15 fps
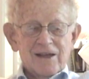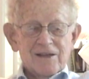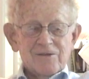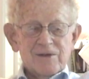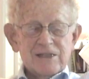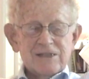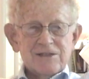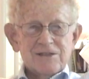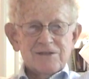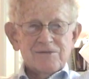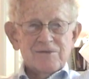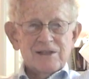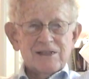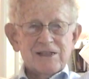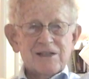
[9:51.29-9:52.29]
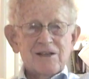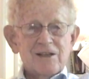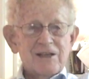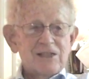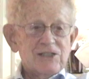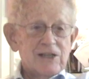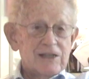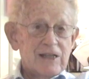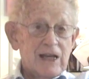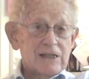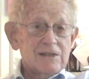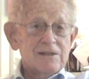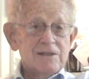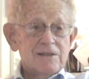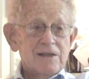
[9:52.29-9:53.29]
which was the collegiate
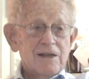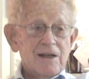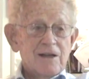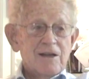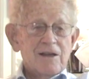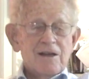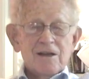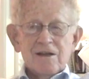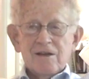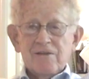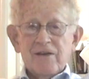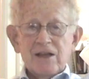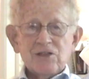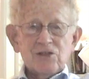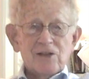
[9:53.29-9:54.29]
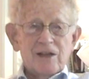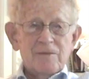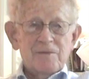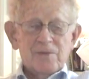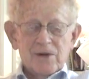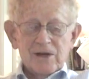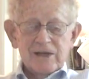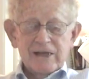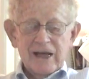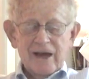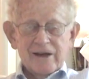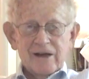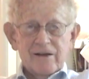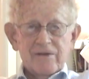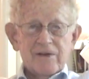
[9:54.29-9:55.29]
that eventually burned
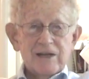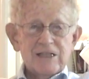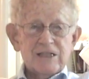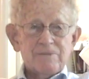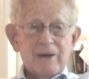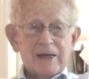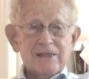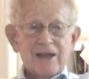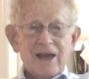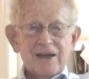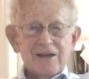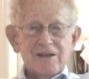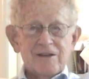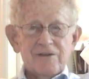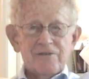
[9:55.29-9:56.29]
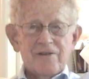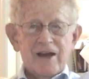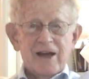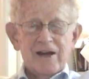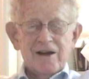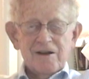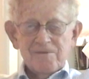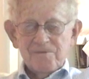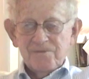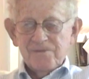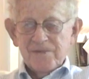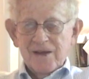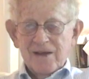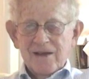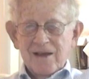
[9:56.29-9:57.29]
down on a very spectacular fire.
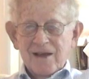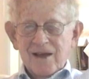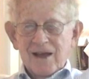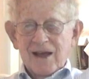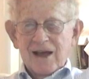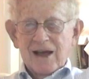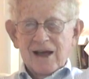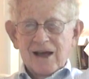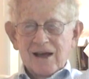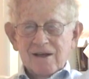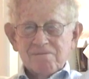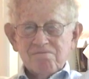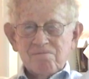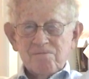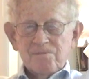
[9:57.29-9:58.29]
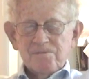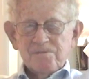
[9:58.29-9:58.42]
And